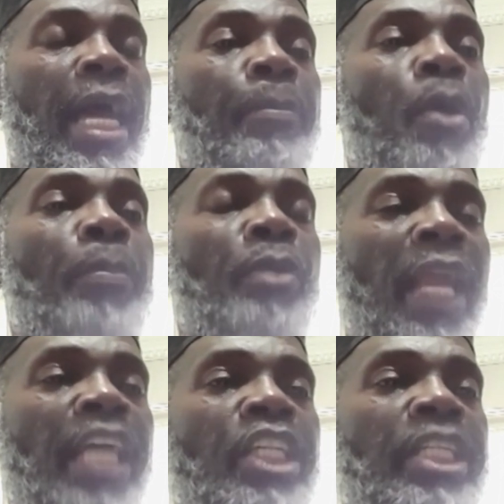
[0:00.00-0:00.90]
a
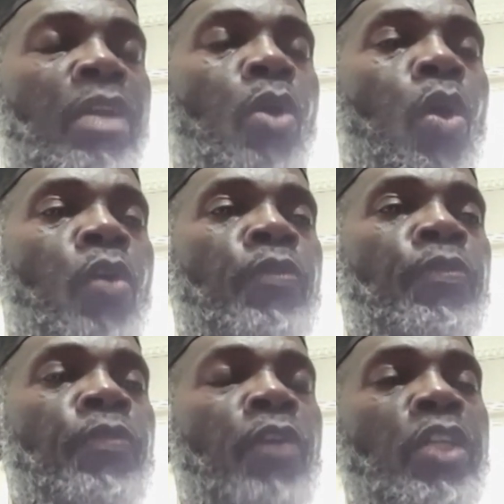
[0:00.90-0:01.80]
population
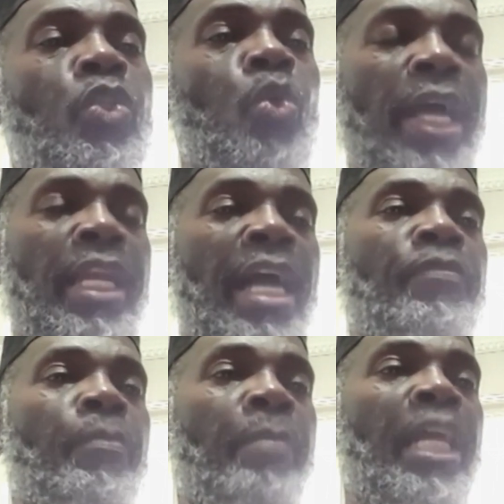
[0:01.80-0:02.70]
of
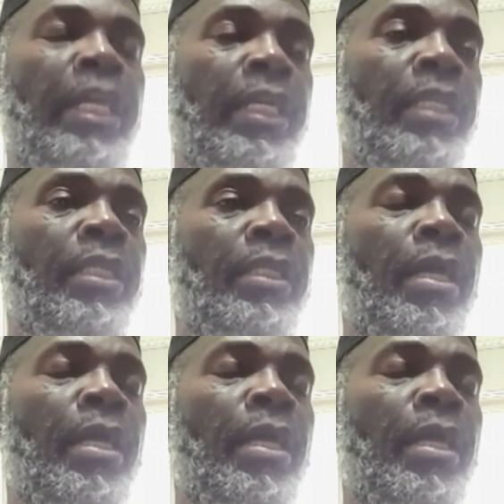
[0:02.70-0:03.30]
2.5 million,